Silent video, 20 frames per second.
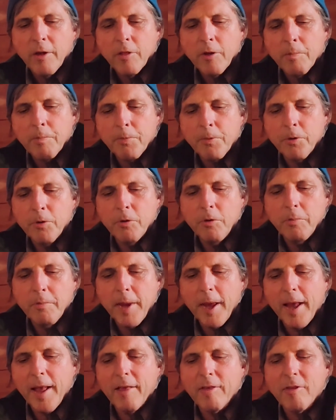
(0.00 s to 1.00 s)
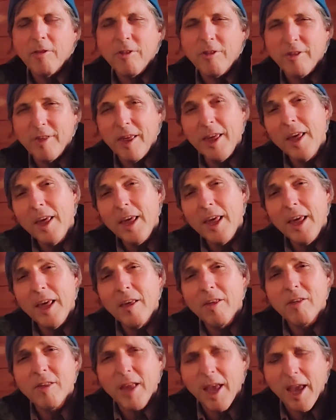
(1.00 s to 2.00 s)
The prudent man
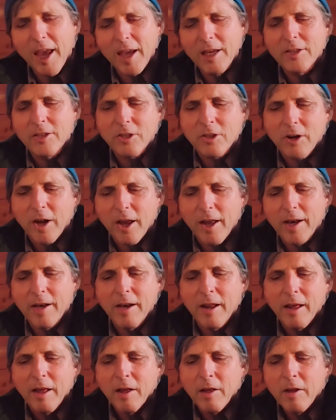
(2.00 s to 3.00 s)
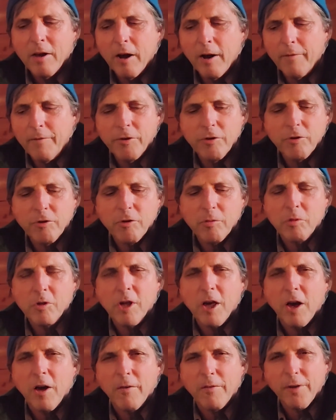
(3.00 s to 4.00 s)
sees danger and covers
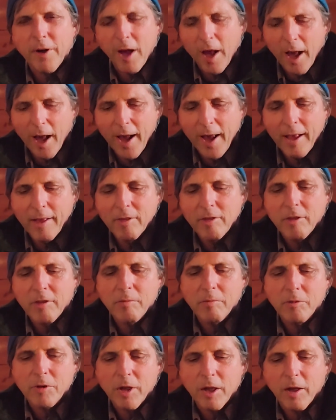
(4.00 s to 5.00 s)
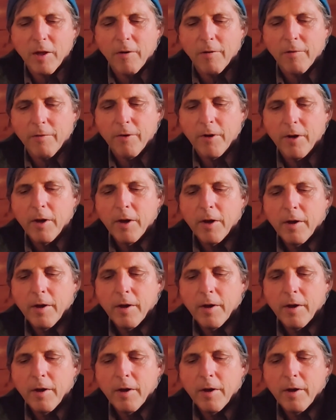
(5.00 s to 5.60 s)
himself, hides himself.